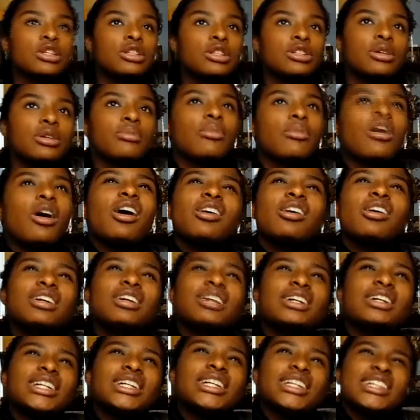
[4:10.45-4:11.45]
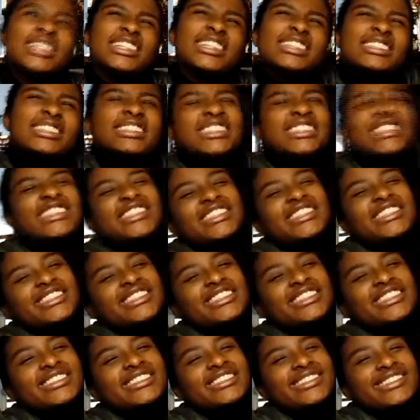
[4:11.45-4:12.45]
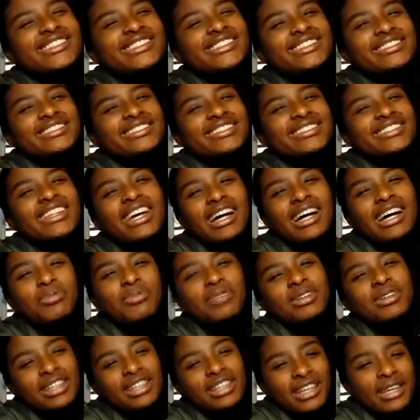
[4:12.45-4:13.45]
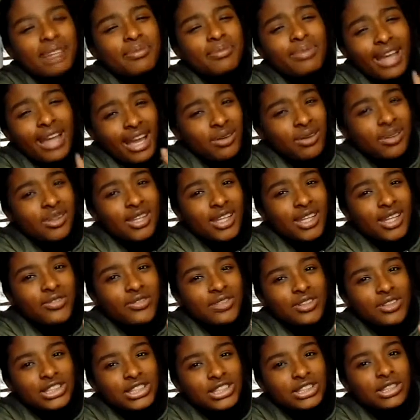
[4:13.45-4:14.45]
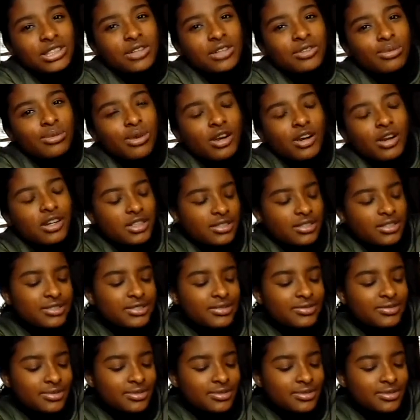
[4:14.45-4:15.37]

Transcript: Damara, I'm gonna get back with the definition of Damara,